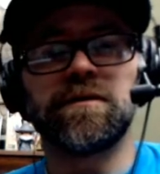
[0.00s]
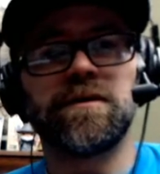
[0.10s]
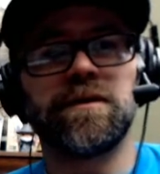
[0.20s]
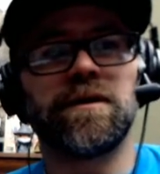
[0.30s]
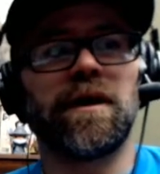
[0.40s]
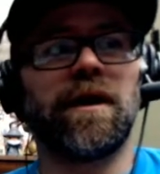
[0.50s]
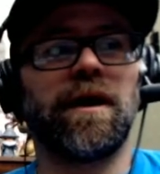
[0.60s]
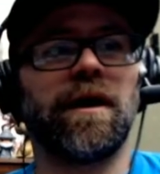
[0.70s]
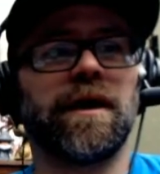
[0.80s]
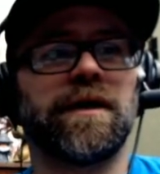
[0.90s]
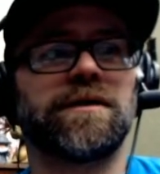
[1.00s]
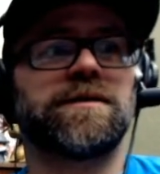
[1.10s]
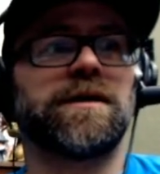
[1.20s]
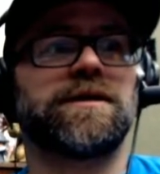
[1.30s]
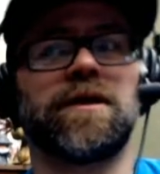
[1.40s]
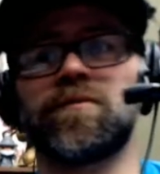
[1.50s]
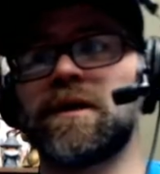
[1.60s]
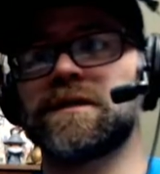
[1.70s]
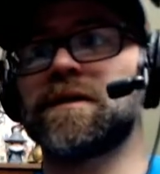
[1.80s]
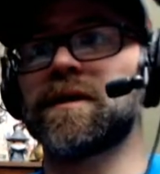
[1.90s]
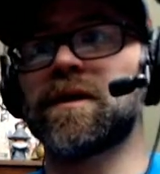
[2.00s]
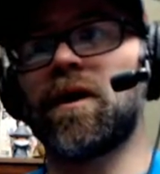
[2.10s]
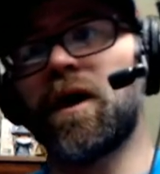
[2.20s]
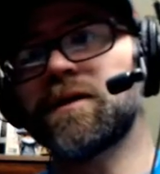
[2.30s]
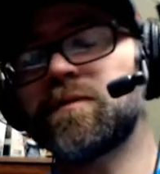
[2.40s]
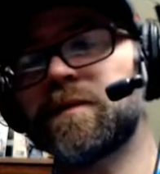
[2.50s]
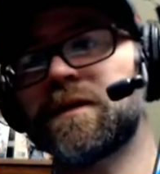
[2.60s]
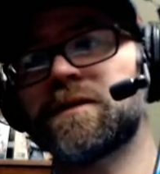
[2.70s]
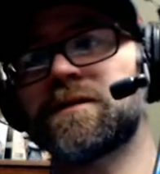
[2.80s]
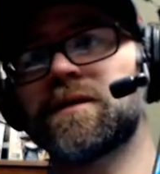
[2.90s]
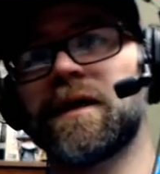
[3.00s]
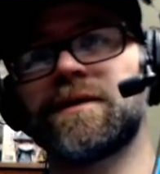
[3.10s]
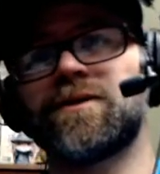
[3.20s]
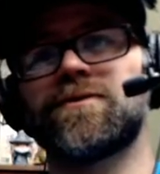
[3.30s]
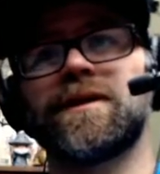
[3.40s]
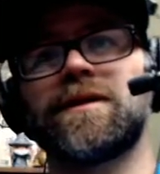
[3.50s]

It's helped cut down on costs because I don't need the